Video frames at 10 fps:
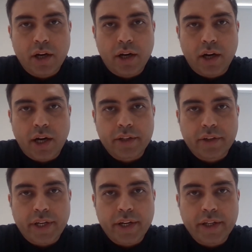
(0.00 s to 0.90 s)
and
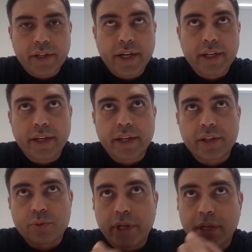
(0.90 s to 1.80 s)
creating a data lake
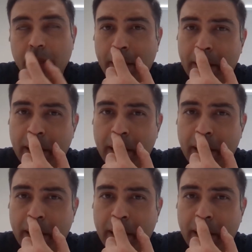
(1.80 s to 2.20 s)
as well.